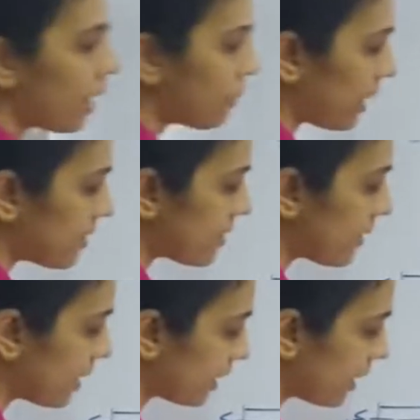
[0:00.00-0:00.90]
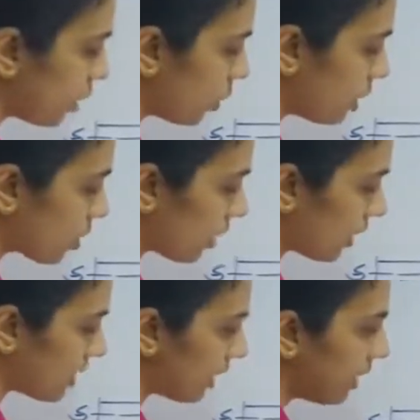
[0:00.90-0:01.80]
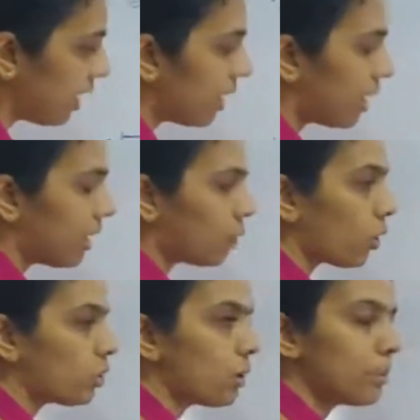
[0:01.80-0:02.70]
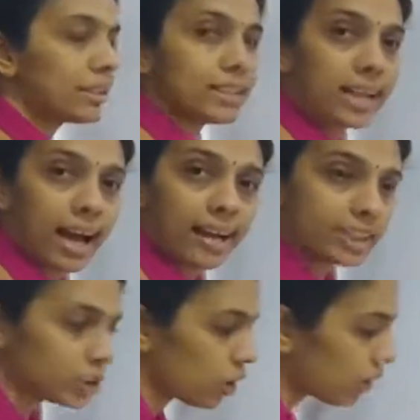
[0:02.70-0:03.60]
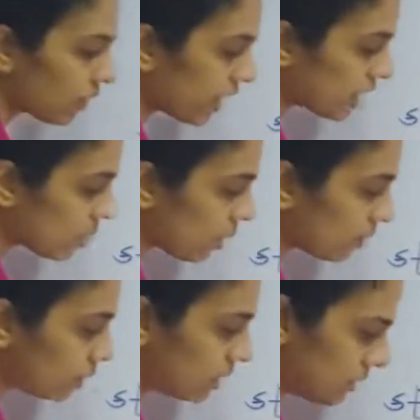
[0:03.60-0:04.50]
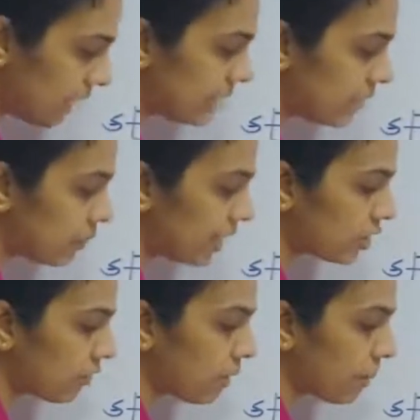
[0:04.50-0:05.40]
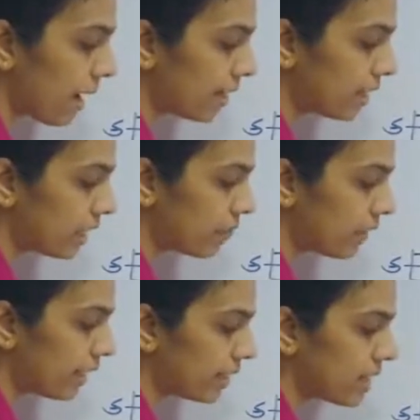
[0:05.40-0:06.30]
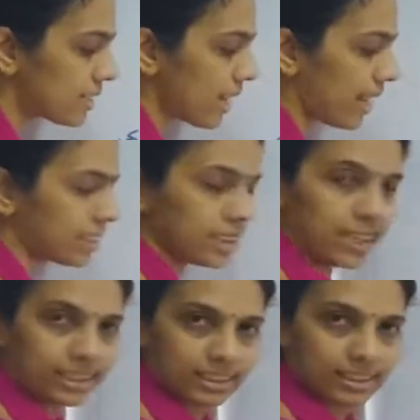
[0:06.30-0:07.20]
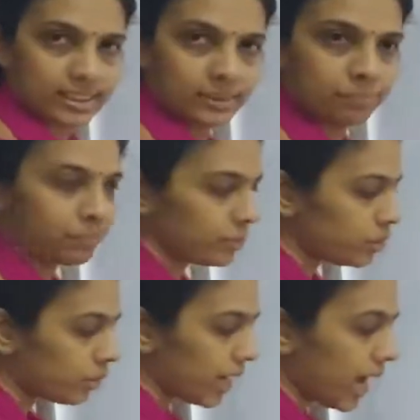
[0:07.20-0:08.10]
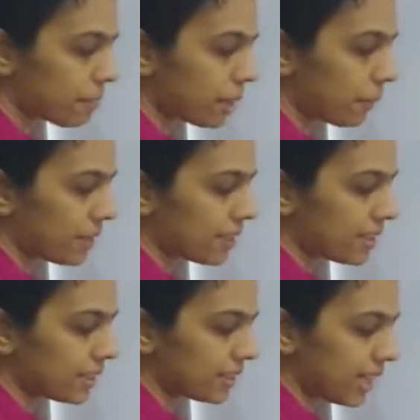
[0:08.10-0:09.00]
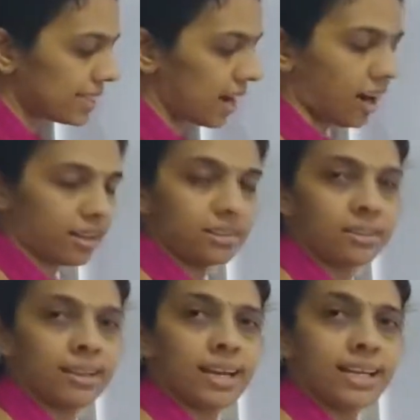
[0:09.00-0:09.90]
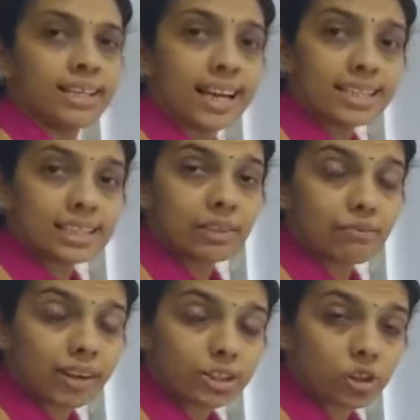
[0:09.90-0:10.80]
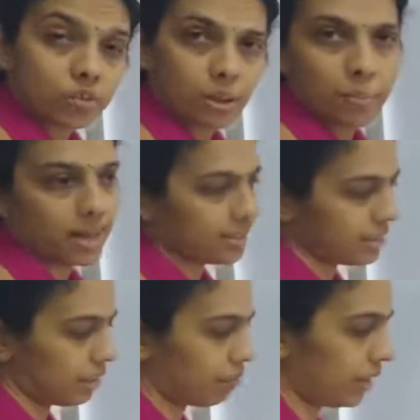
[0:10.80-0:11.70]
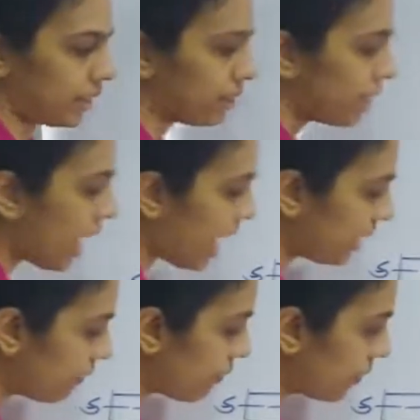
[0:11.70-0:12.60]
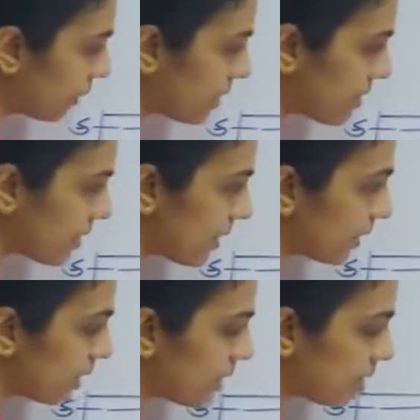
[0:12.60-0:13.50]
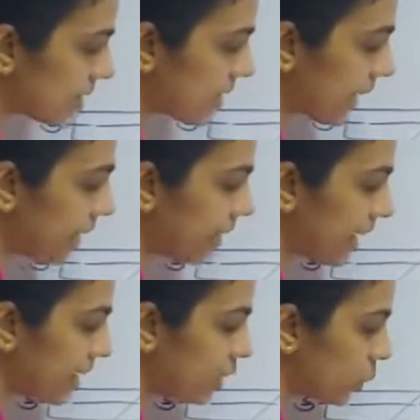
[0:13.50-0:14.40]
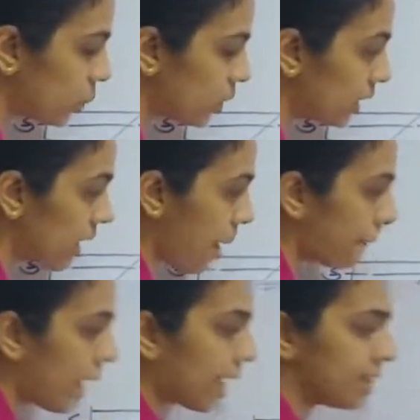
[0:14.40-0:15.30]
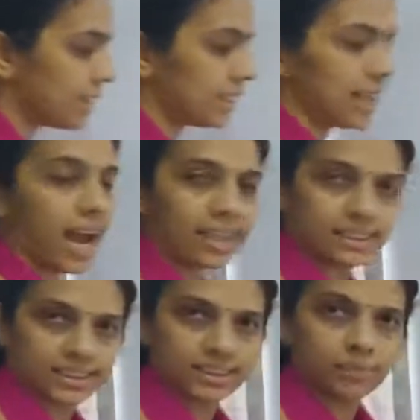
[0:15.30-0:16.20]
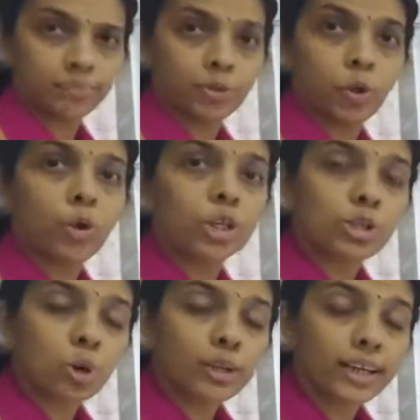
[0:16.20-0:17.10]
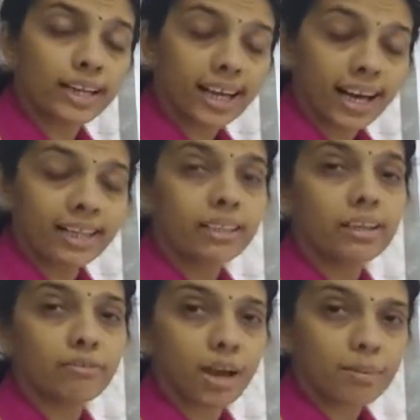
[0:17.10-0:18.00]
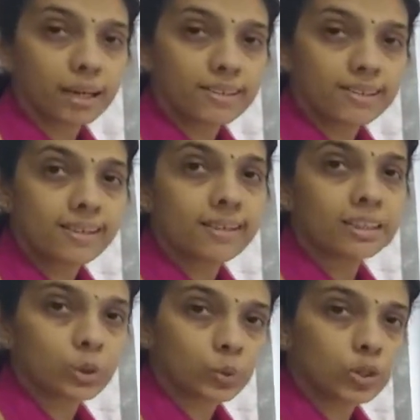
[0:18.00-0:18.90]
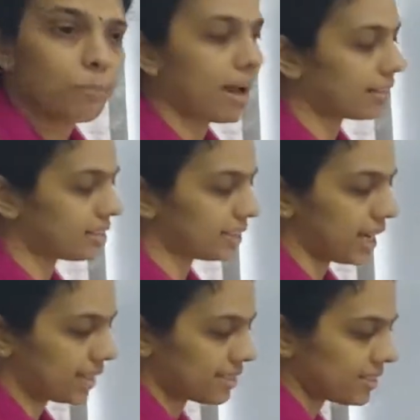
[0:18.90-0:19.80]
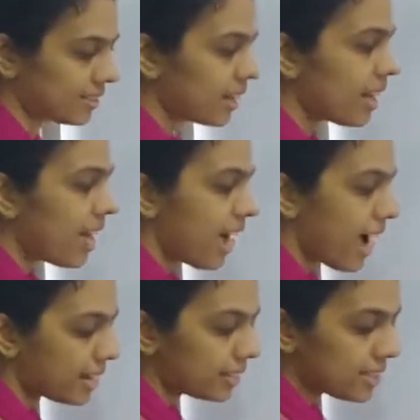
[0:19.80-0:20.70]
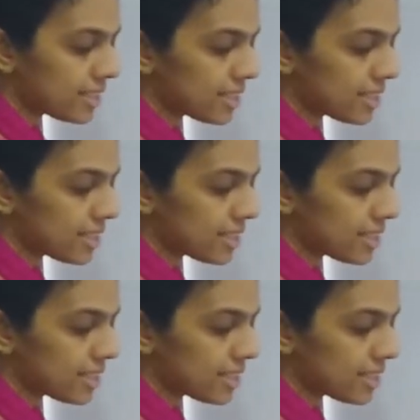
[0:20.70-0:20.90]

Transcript: I am considering a horizontal, see, what will be the direction of Earth's net effect of the magnetic field is acting like this. Okay, I am representing it as R, net effect of the magnetic field. And if I am considering a straight line through the magnetic axis, horizontal line, if I am considering through the magnetic axis, and this